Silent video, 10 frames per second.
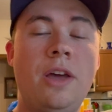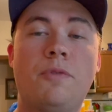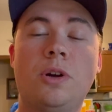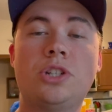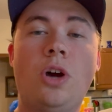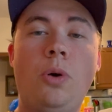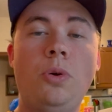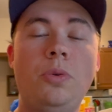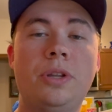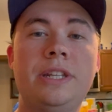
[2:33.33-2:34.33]
For a
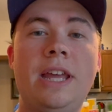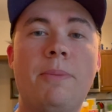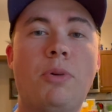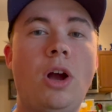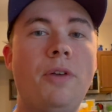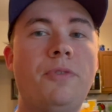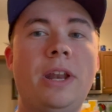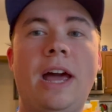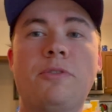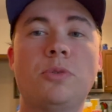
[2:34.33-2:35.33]
total net
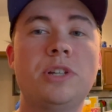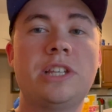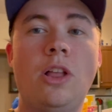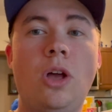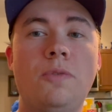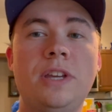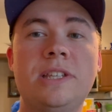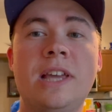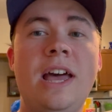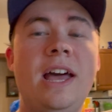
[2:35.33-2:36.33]
profit after we sell all of
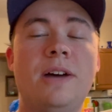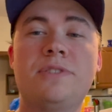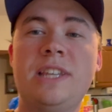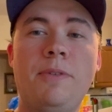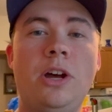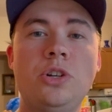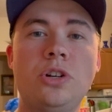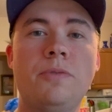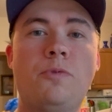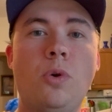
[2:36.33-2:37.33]
these, of
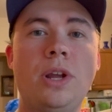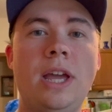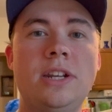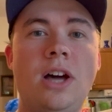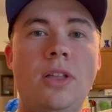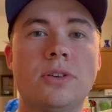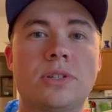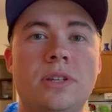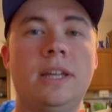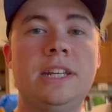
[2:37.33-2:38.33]

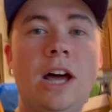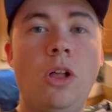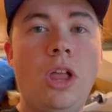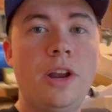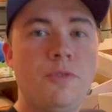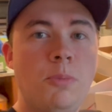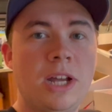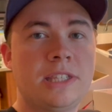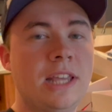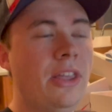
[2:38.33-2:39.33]
$748. Now, a lot of you
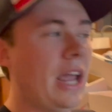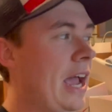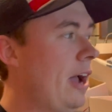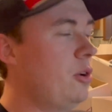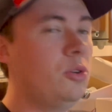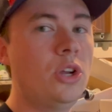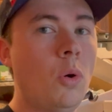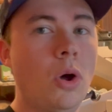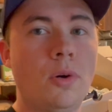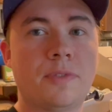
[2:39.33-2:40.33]
might say, like, how do you
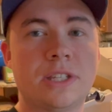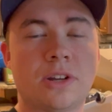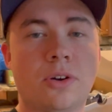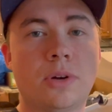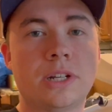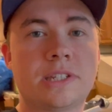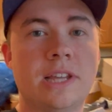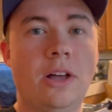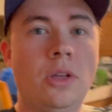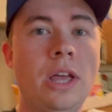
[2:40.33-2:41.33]
know all of these are going to
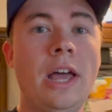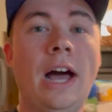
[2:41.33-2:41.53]
sell?